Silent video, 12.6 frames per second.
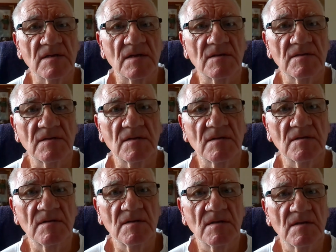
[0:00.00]
and
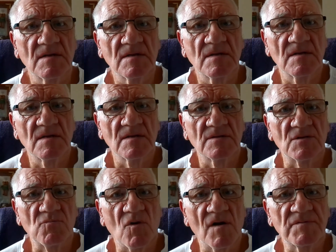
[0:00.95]
the
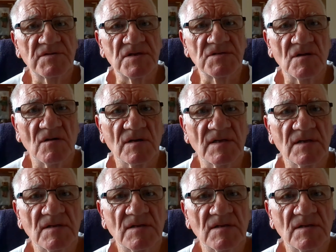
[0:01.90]
wife's decided